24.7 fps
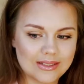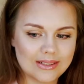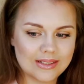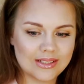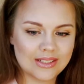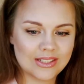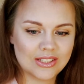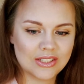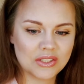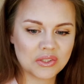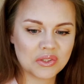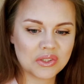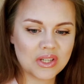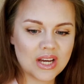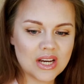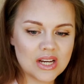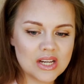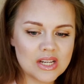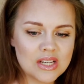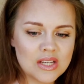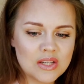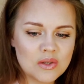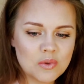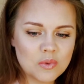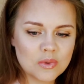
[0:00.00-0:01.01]
So
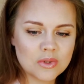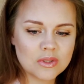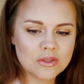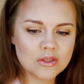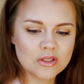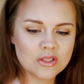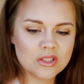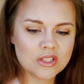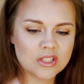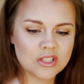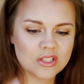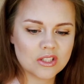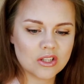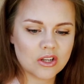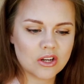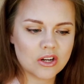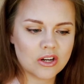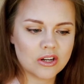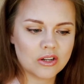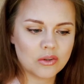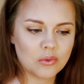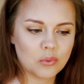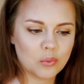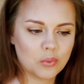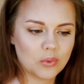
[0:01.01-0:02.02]
I want to
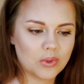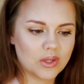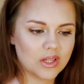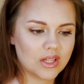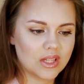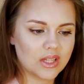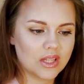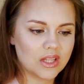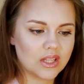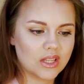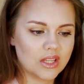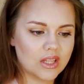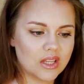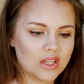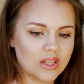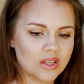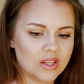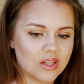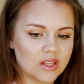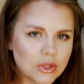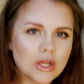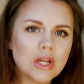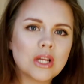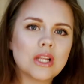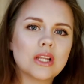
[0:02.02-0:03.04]
start with,
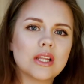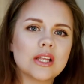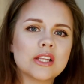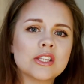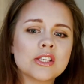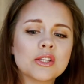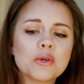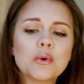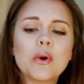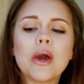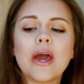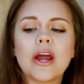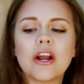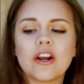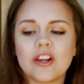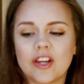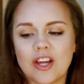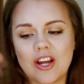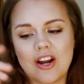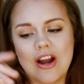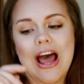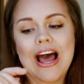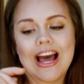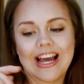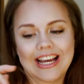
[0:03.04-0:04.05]
let's do hair
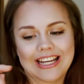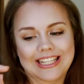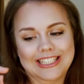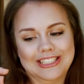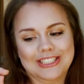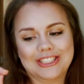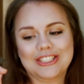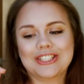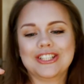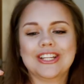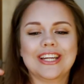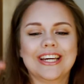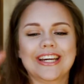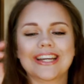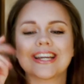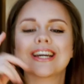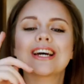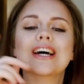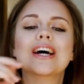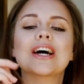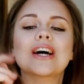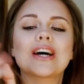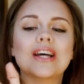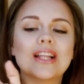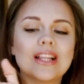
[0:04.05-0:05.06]
care actually.
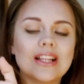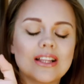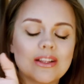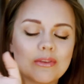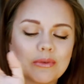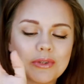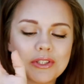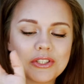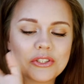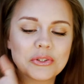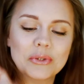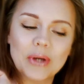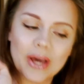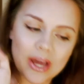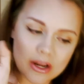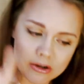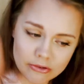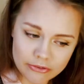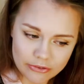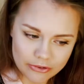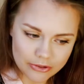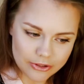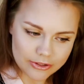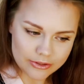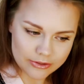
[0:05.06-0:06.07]
We do
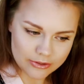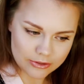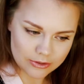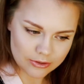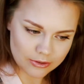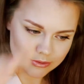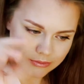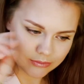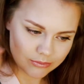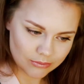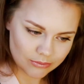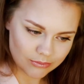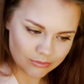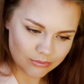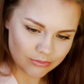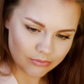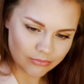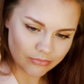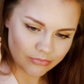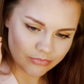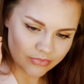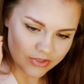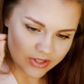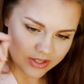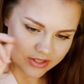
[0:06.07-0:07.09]
hair first,
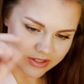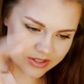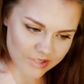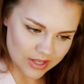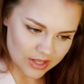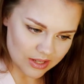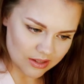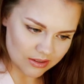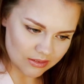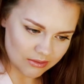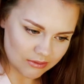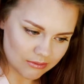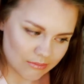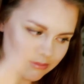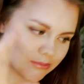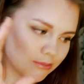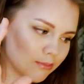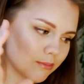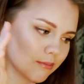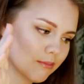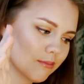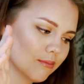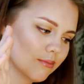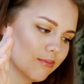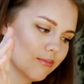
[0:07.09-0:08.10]
then skin,
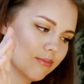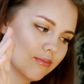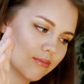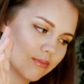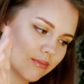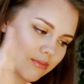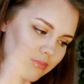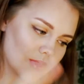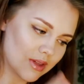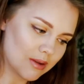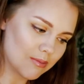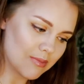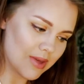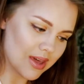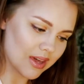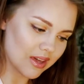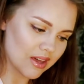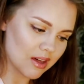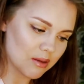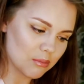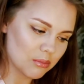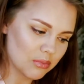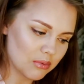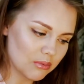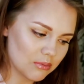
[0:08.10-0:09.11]
then
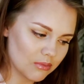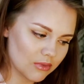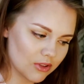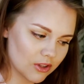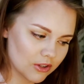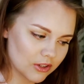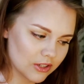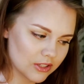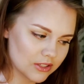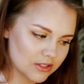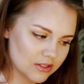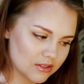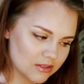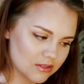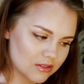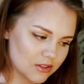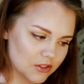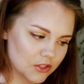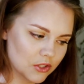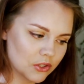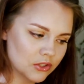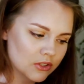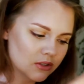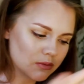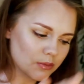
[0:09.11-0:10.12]
makeup. Because
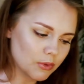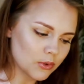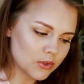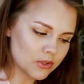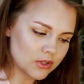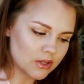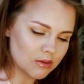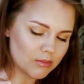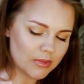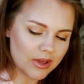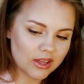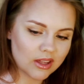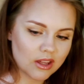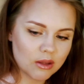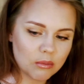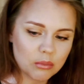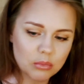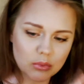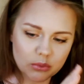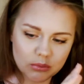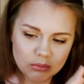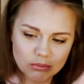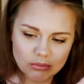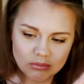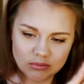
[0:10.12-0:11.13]
there's most in makeup
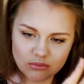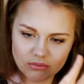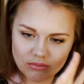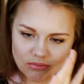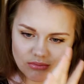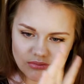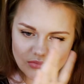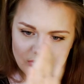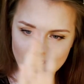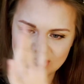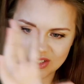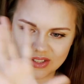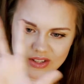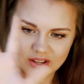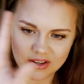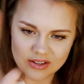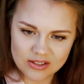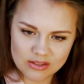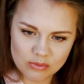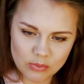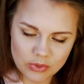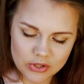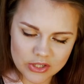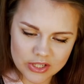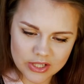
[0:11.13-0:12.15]
and not
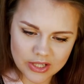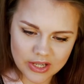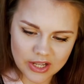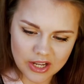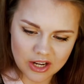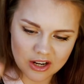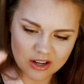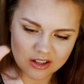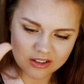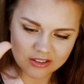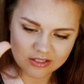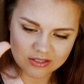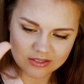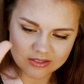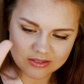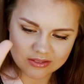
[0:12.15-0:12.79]
as much in hair,